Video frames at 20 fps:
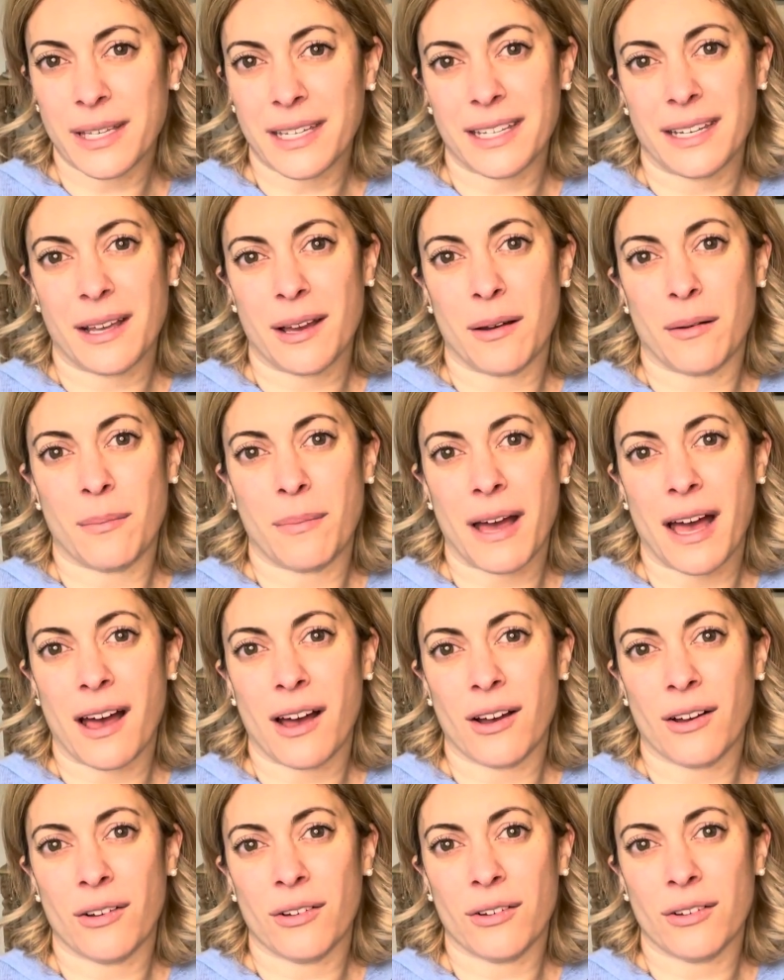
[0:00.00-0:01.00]

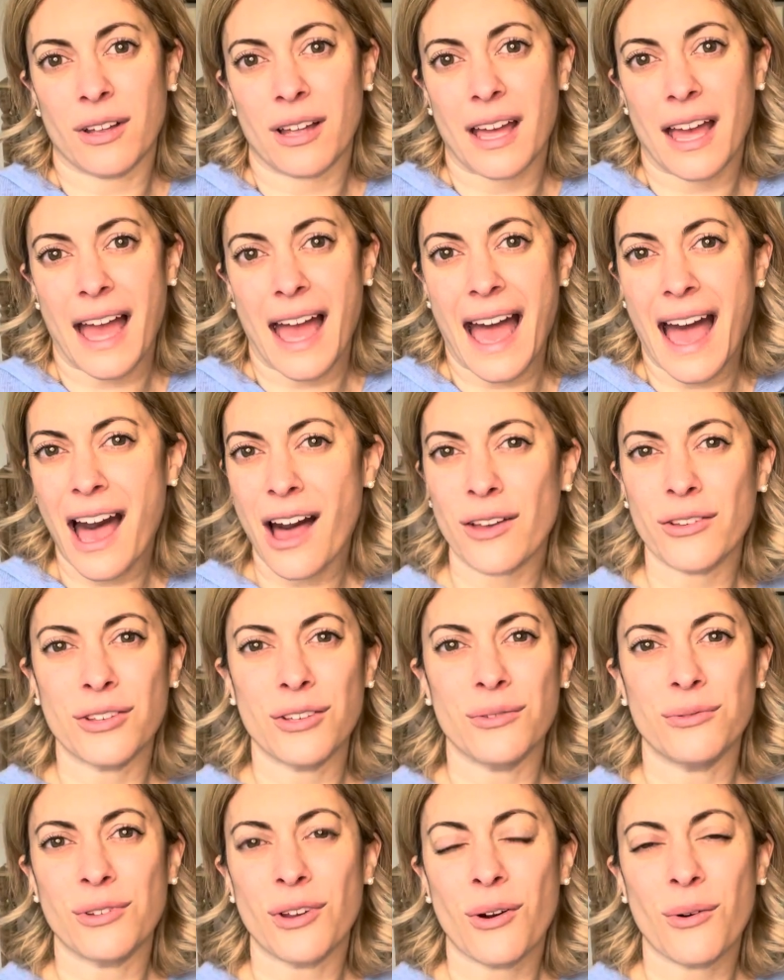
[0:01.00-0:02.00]
about how you
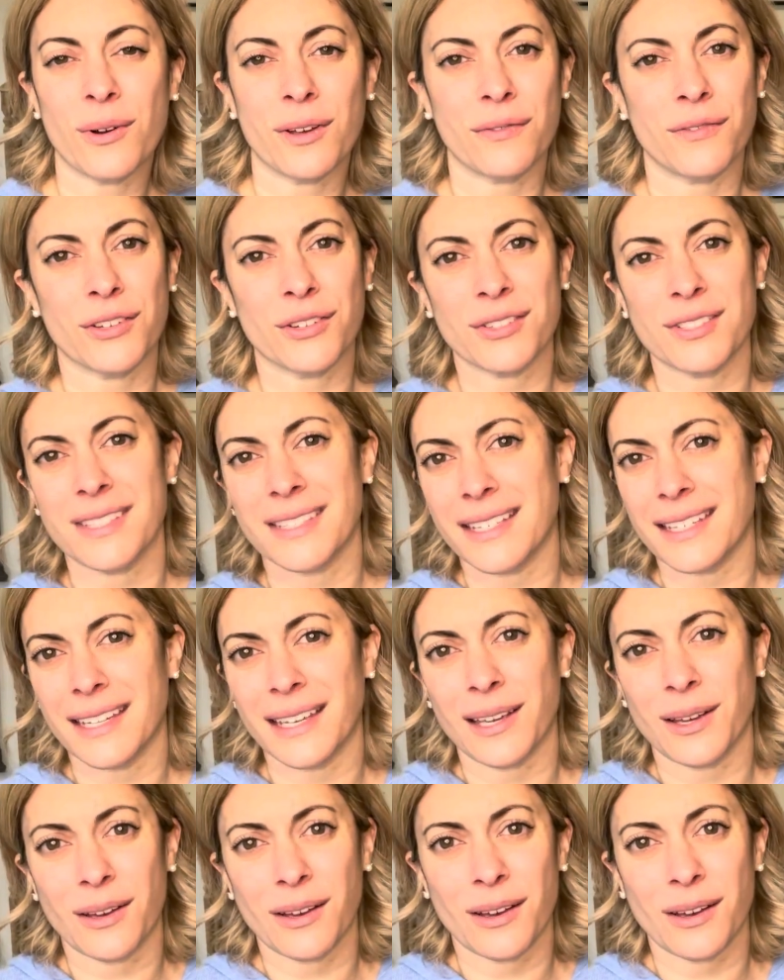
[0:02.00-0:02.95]
know if you're sitting